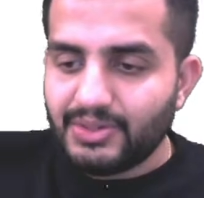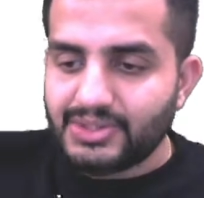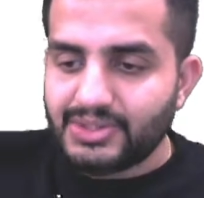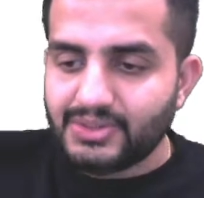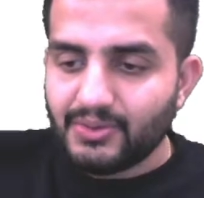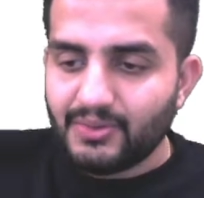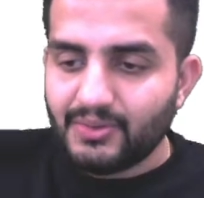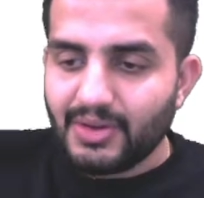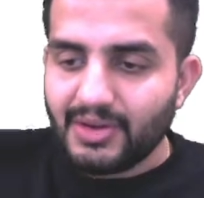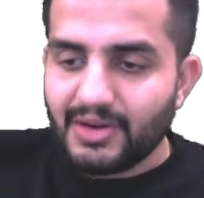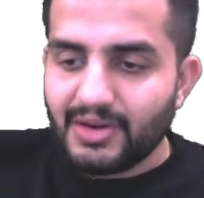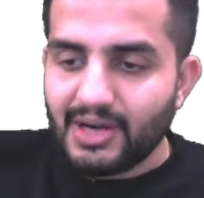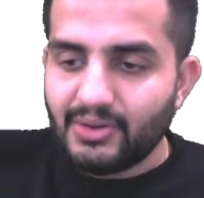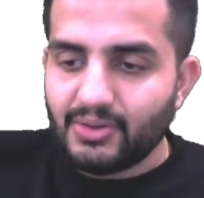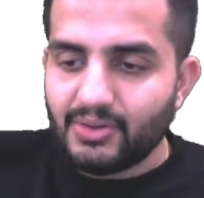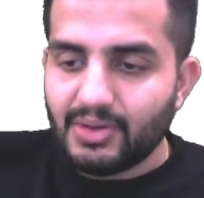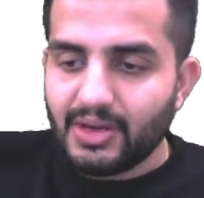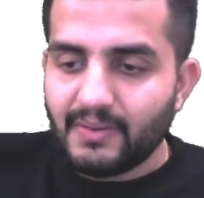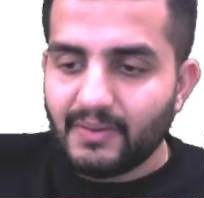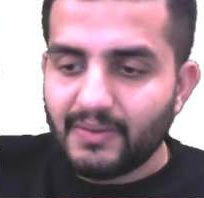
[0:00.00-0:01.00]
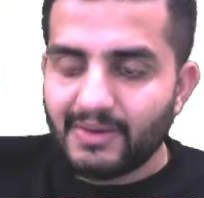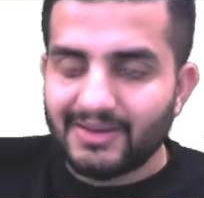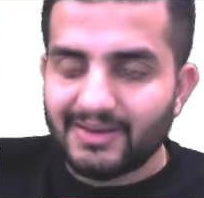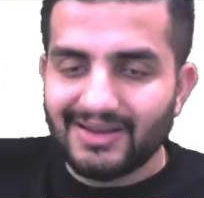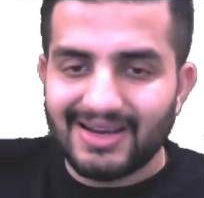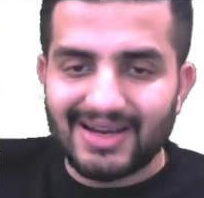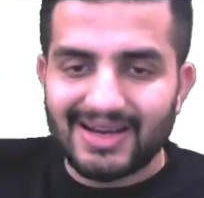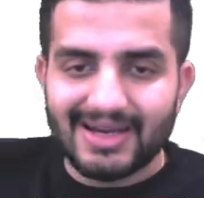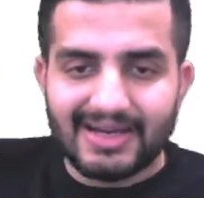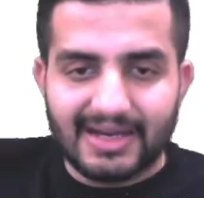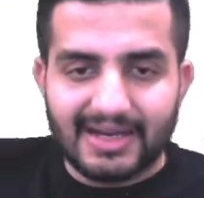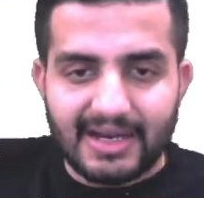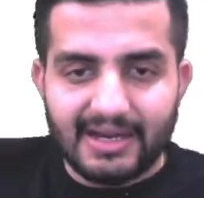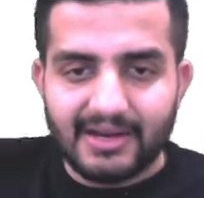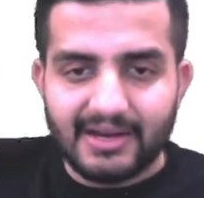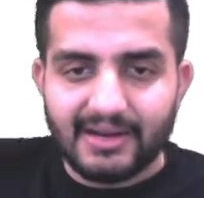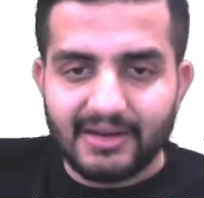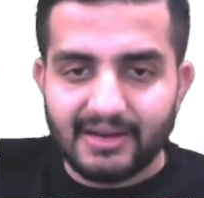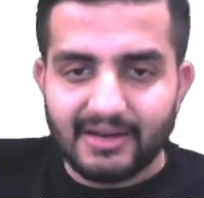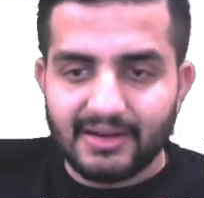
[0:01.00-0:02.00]
So we'll try to cover the
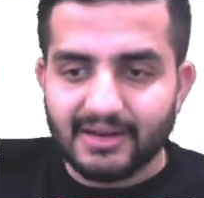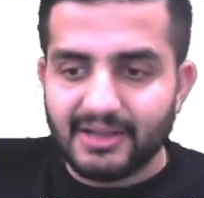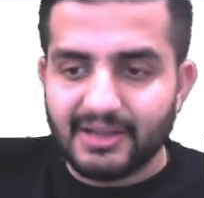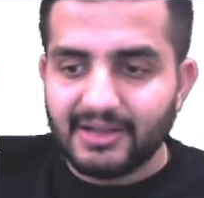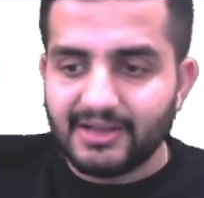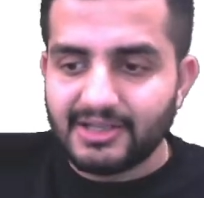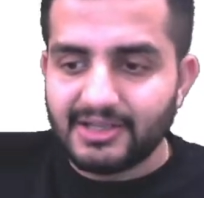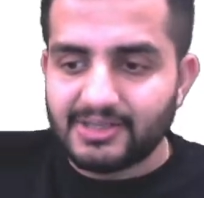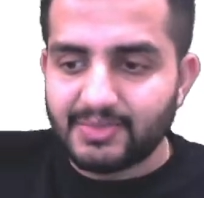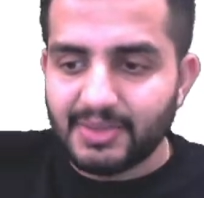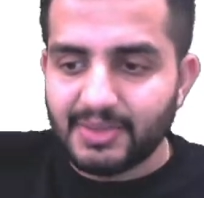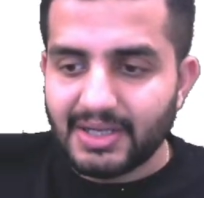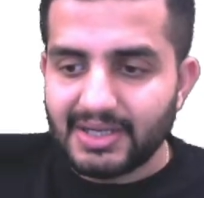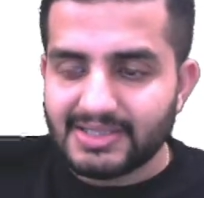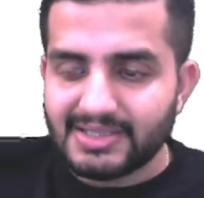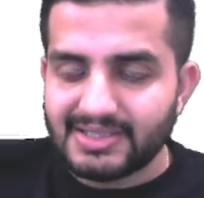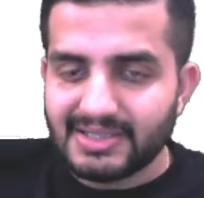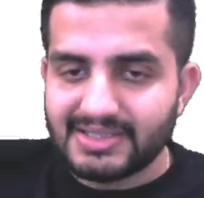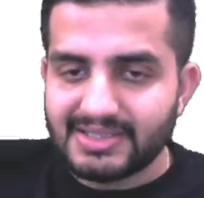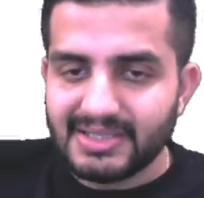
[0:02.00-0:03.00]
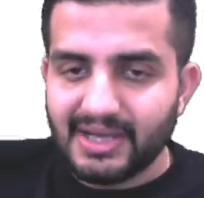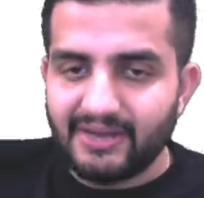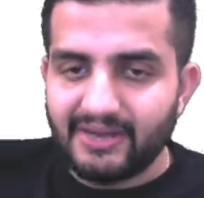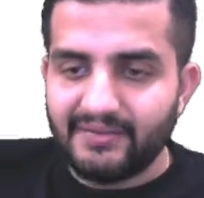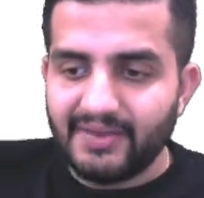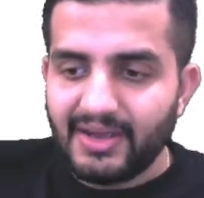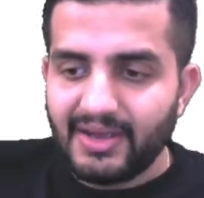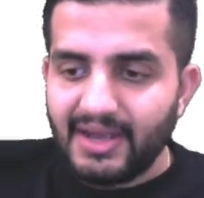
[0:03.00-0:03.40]
content in this playlist itself,